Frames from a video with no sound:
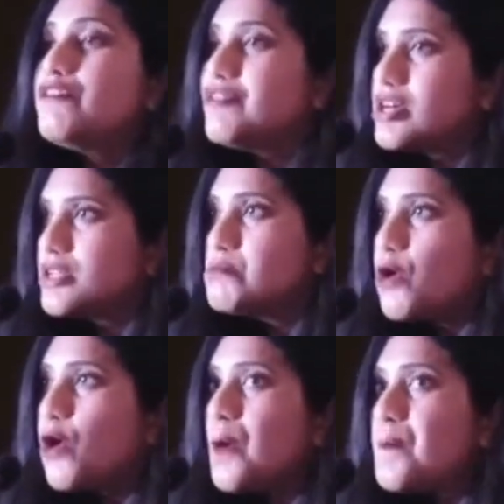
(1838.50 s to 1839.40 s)

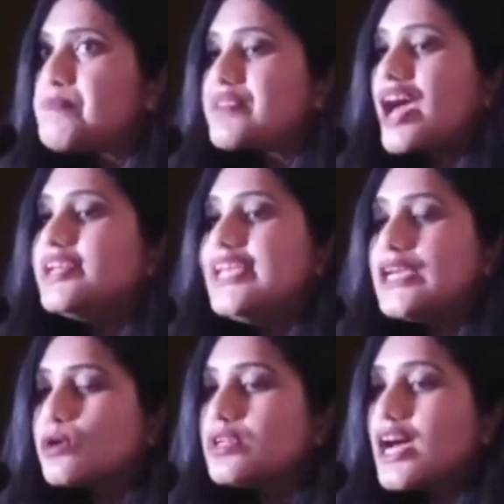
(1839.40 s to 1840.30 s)
Furthermore, an
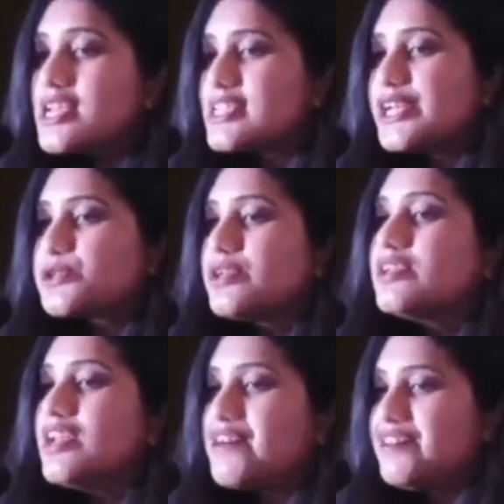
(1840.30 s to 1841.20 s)

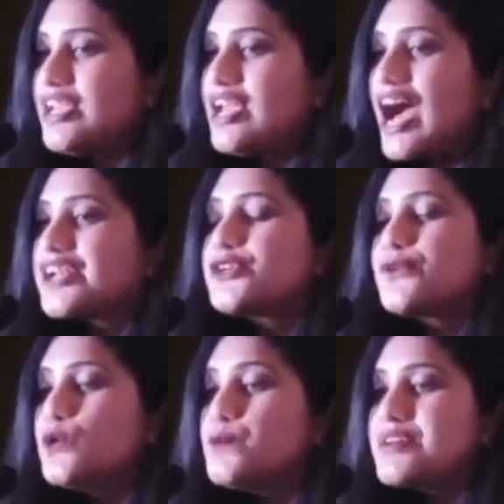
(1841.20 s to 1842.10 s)
equalization levy at
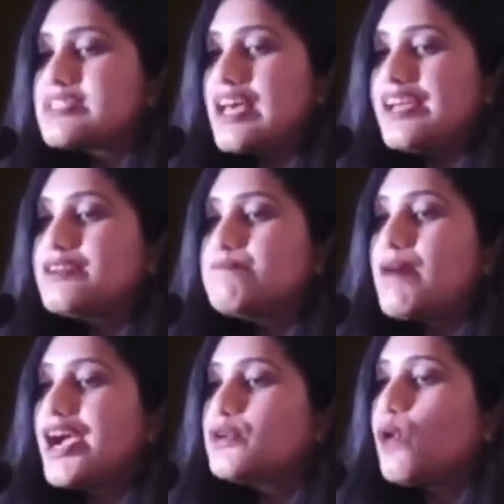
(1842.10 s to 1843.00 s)
2%
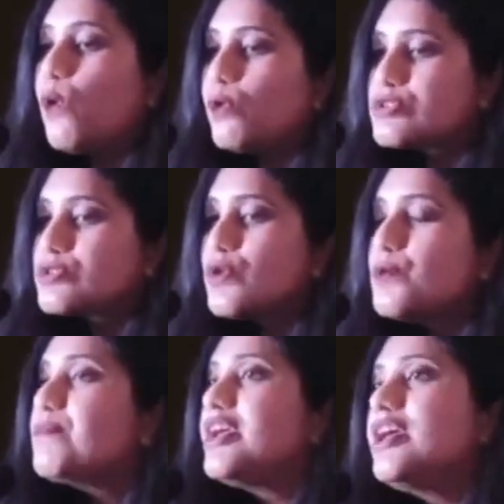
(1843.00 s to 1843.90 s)
might also
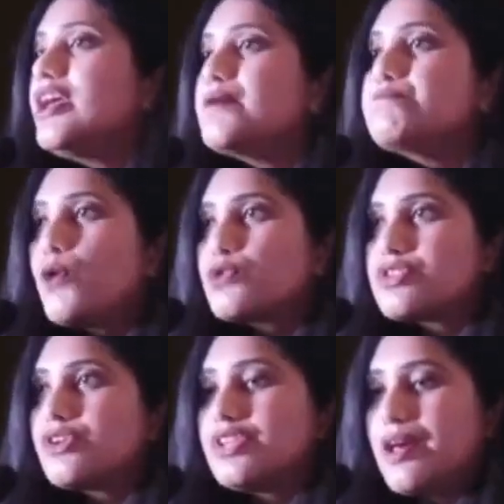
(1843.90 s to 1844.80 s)
be imposed
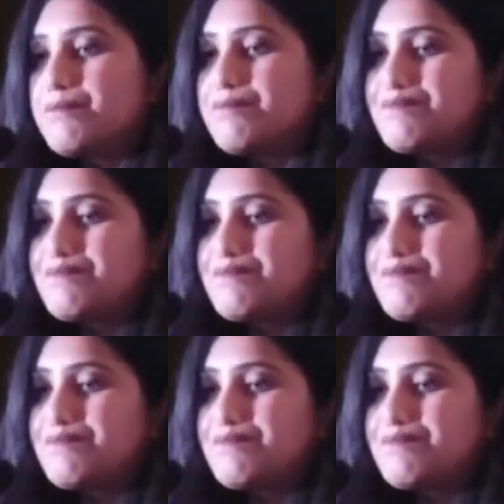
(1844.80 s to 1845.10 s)
on them.